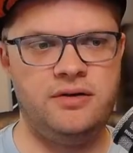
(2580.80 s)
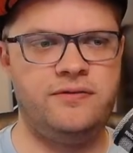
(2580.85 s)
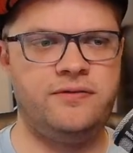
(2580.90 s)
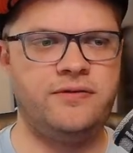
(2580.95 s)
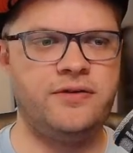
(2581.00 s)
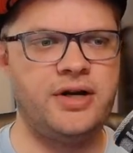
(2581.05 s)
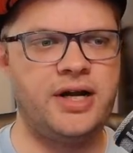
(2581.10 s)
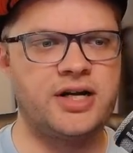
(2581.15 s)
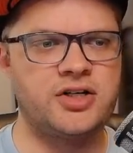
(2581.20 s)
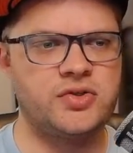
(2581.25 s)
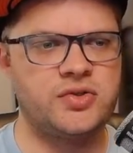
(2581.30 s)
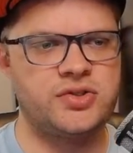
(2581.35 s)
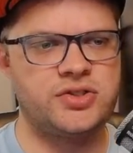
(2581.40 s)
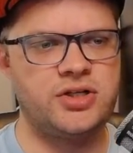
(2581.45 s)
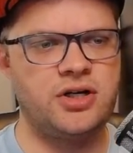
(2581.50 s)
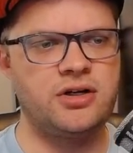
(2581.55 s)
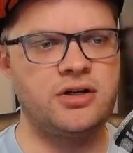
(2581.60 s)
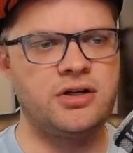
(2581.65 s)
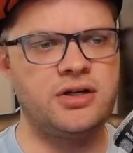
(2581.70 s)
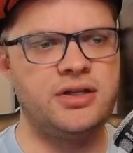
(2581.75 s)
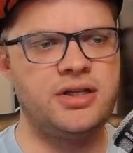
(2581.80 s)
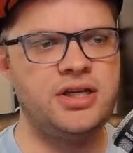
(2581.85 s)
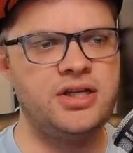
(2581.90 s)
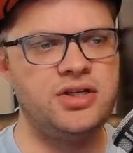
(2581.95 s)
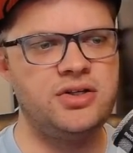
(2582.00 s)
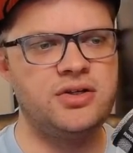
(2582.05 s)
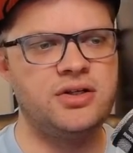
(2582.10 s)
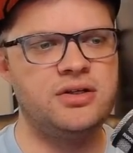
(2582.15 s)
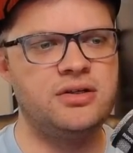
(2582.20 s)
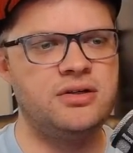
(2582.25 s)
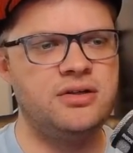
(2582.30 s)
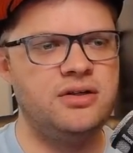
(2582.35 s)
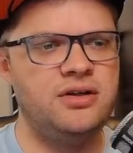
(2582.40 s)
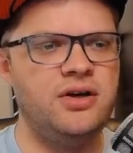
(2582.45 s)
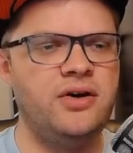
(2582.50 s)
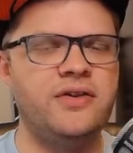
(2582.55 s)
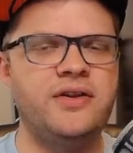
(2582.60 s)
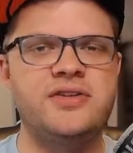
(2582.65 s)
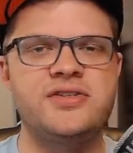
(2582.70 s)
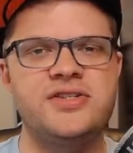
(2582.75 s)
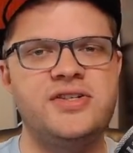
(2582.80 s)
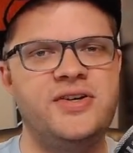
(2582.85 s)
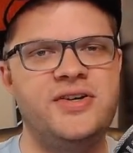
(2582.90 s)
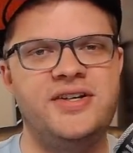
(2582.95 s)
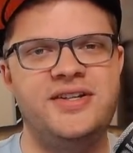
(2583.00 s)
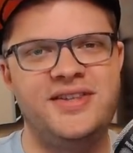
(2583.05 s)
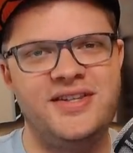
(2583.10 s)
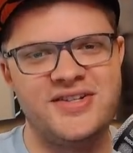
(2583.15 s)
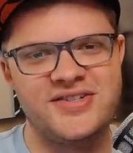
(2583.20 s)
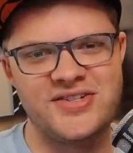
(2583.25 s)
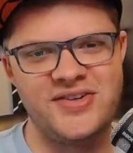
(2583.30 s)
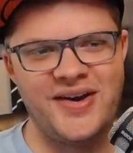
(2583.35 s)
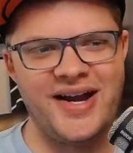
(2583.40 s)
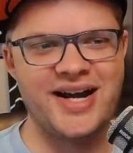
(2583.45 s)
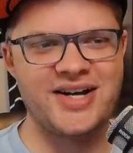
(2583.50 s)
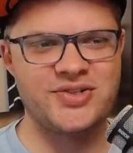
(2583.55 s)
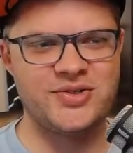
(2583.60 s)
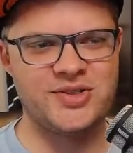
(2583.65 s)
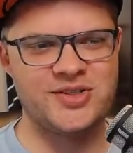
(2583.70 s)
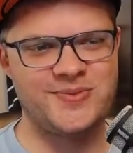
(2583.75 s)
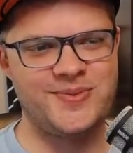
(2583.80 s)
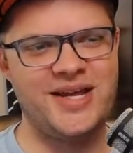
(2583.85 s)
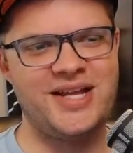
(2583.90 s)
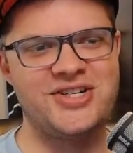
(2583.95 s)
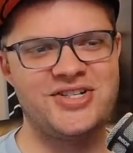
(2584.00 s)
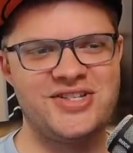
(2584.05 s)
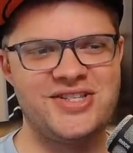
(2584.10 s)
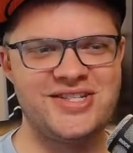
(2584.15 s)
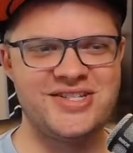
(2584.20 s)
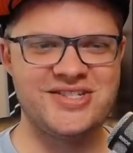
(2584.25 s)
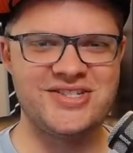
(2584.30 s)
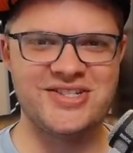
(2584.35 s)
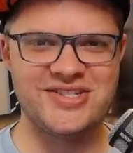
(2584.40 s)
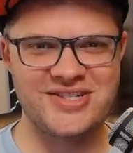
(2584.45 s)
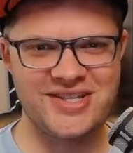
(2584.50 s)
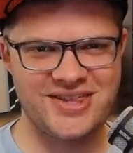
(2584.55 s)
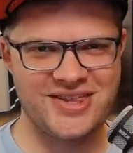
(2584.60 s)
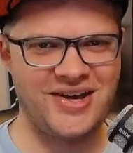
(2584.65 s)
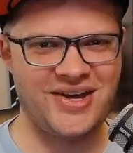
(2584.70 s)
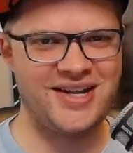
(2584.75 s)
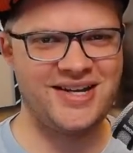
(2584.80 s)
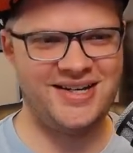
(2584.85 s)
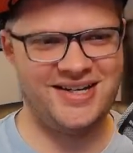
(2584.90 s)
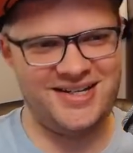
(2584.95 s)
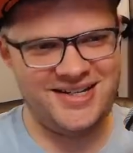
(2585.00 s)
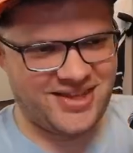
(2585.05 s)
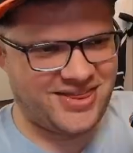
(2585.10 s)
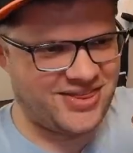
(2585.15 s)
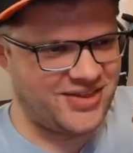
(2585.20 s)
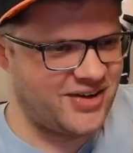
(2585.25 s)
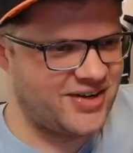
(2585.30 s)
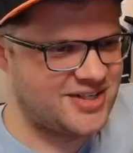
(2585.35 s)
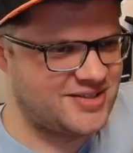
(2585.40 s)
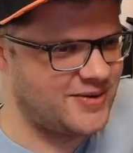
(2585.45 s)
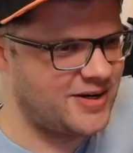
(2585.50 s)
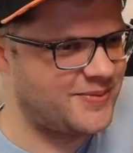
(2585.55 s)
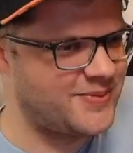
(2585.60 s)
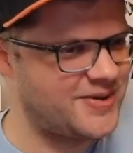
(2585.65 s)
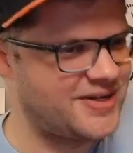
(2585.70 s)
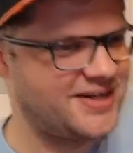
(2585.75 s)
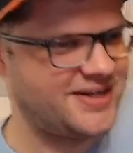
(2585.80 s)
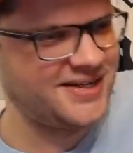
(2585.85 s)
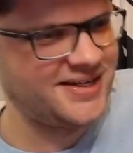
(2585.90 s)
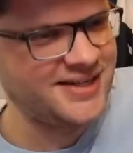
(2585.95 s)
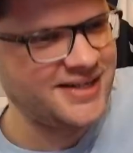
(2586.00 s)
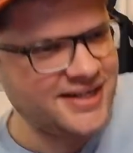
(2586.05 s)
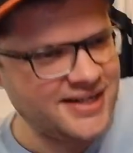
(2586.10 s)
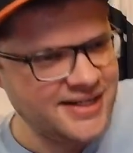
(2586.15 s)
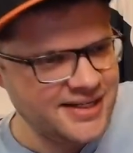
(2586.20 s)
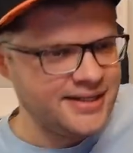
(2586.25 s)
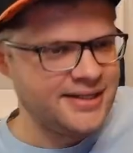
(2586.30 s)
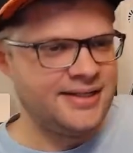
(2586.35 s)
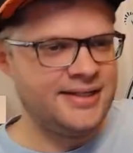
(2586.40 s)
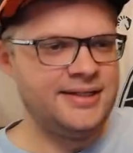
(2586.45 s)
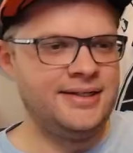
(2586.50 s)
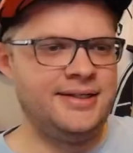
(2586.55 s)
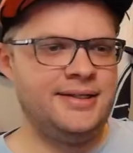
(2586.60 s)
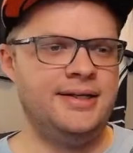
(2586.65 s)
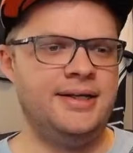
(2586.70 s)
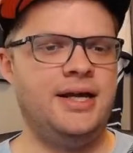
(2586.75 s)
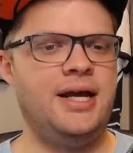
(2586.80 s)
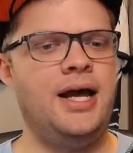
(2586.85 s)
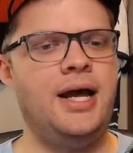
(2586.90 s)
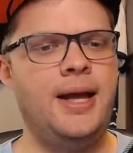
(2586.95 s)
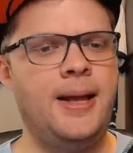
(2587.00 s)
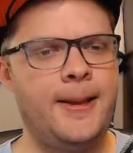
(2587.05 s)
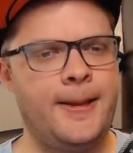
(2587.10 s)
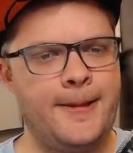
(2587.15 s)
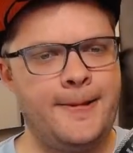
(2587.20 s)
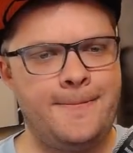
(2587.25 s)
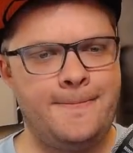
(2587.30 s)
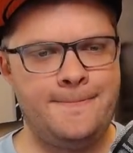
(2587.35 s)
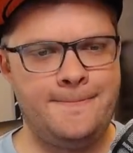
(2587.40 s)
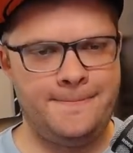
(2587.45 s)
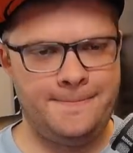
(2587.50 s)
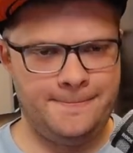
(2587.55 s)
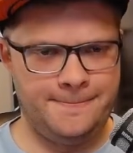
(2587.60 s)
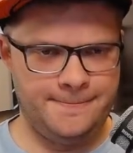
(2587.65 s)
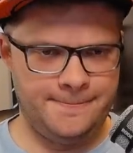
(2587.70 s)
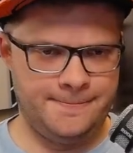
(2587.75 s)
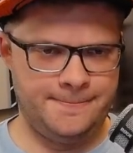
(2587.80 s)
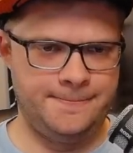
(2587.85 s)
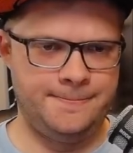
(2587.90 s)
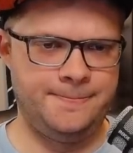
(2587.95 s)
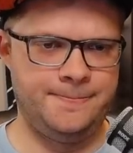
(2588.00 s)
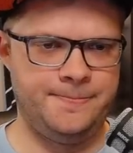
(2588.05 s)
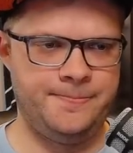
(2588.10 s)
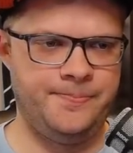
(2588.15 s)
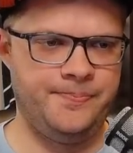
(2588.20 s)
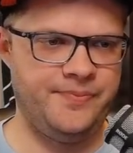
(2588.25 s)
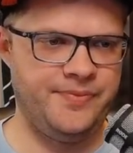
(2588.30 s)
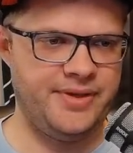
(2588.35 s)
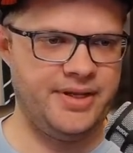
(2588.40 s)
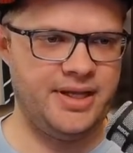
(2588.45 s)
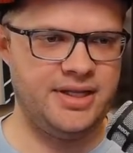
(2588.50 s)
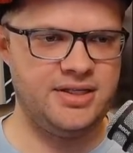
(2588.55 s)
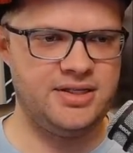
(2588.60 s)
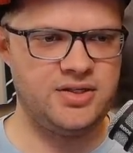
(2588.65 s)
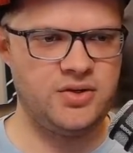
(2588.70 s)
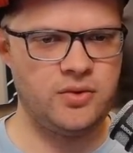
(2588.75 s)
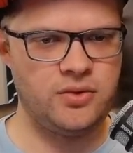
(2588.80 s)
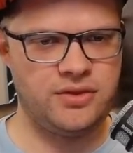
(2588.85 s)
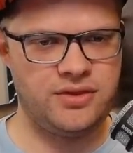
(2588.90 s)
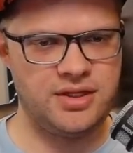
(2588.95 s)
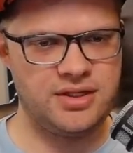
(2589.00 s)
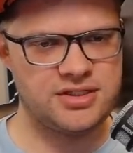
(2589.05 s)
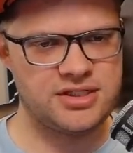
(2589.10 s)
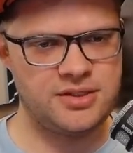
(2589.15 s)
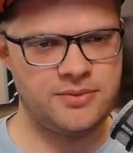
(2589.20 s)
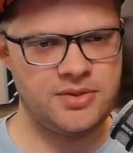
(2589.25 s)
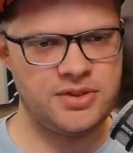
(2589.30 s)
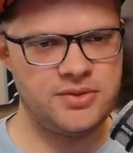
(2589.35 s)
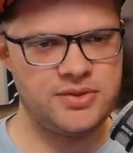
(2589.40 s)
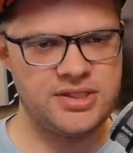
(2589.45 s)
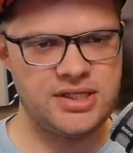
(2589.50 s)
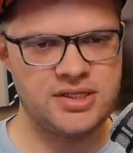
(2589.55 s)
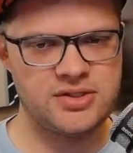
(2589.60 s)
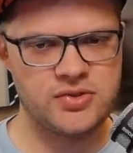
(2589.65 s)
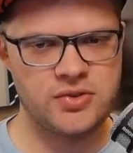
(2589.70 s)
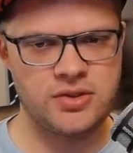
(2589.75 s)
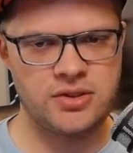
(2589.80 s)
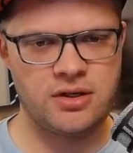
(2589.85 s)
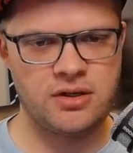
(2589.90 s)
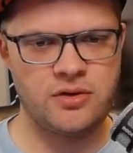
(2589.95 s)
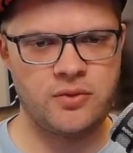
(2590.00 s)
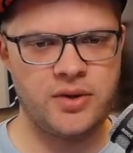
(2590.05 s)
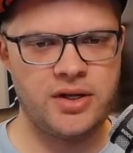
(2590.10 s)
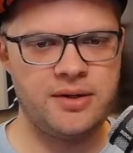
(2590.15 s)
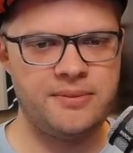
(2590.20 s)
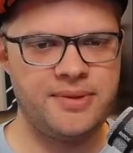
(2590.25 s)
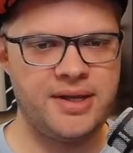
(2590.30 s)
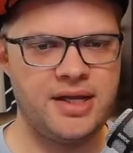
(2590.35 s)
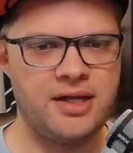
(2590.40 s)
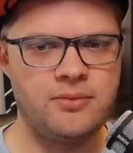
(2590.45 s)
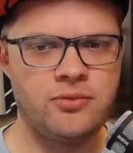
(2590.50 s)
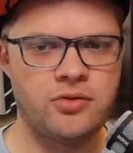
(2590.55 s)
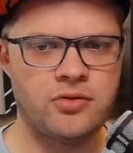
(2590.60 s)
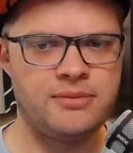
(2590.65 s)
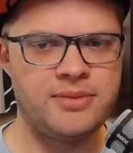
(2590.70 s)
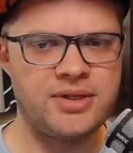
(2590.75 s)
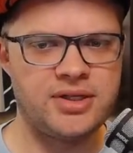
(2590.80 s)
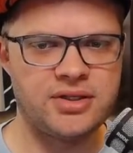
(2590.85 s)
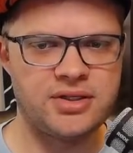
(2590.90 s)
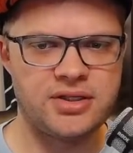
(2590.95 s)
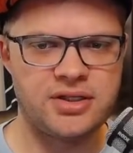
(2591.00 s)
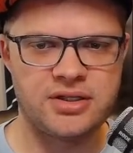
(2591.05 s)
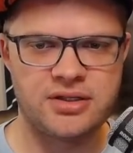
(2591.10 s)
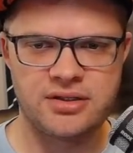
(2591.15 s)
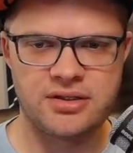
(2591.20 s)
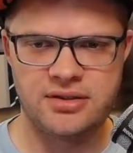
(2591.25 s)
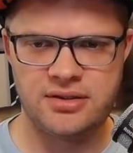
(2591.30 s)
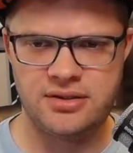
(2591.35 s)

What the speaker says: for your actual starter, and then you can there's no actual expansion. This is just a thought experiment. I don't think somebody would take Sword Art away and pay him $3 million a year.